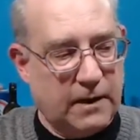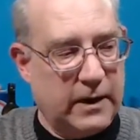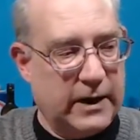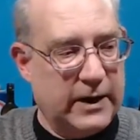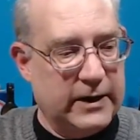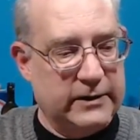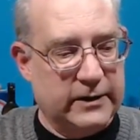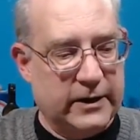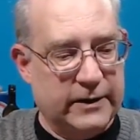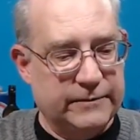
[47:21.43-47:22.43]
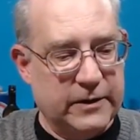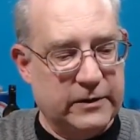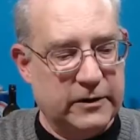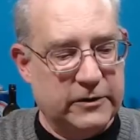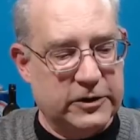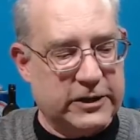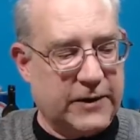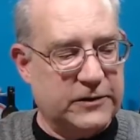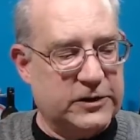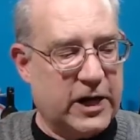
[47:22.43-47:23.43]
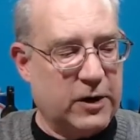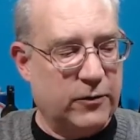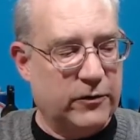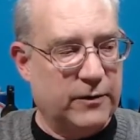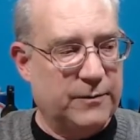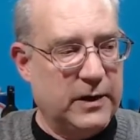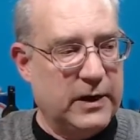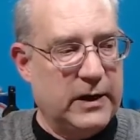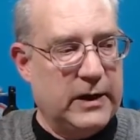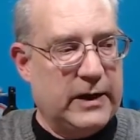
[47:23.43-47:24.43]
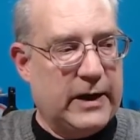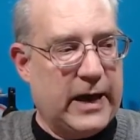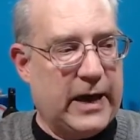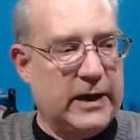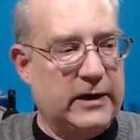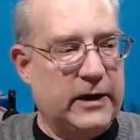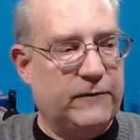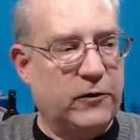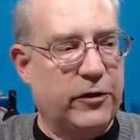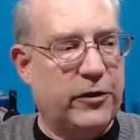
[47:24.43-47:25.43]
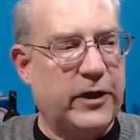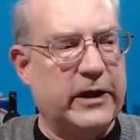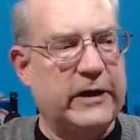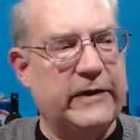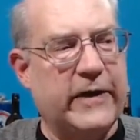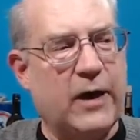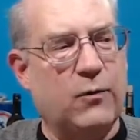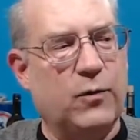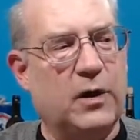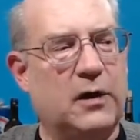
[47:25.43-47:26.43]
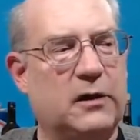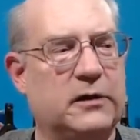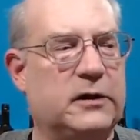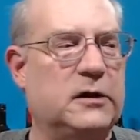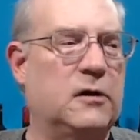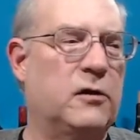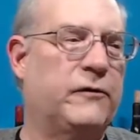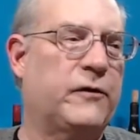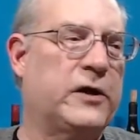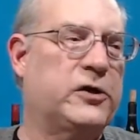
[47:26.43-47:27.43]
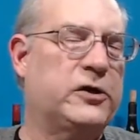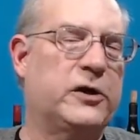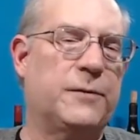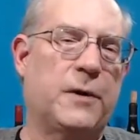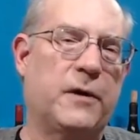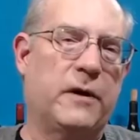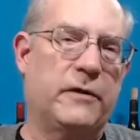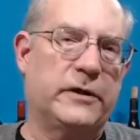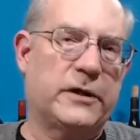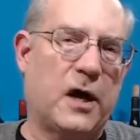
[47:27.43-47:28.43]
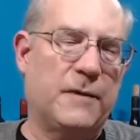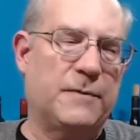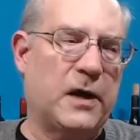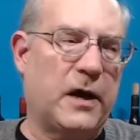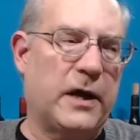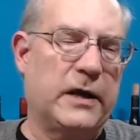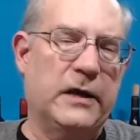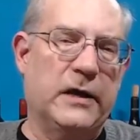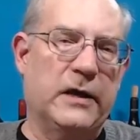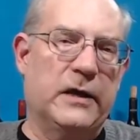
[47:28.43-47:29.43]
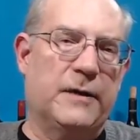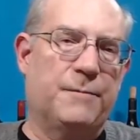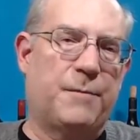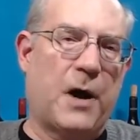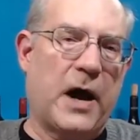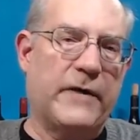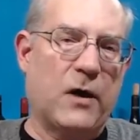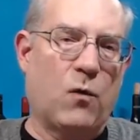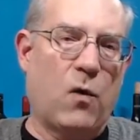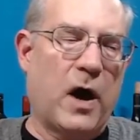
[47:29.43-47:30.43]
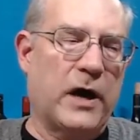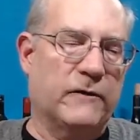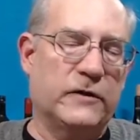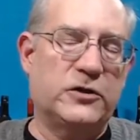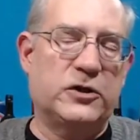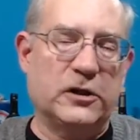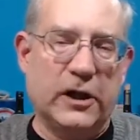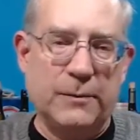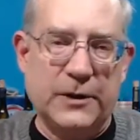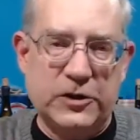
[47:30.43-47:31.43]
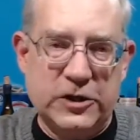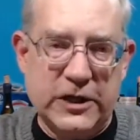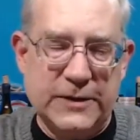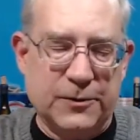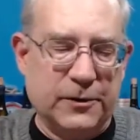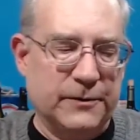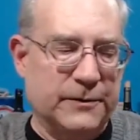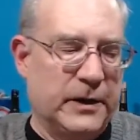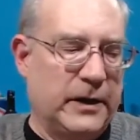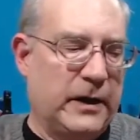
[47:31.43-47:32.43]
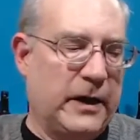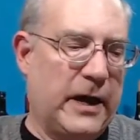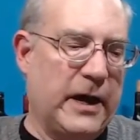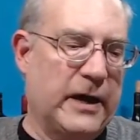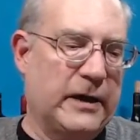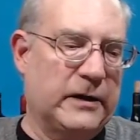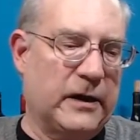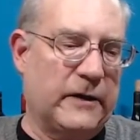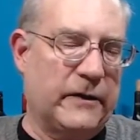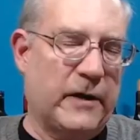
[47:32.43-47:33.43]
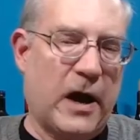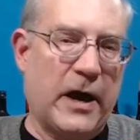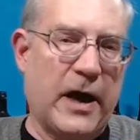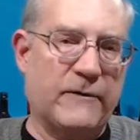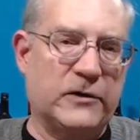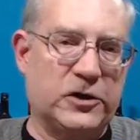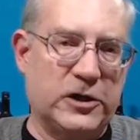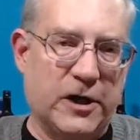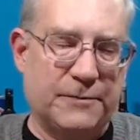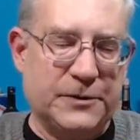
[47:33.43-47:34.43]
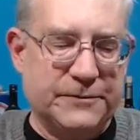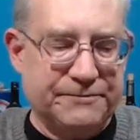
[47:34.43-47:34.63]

And you just have to check with them. And if you're thinking that, well, you know, if I ship the time that I buy that wine, if it's a little bit cheaper and I have it shipped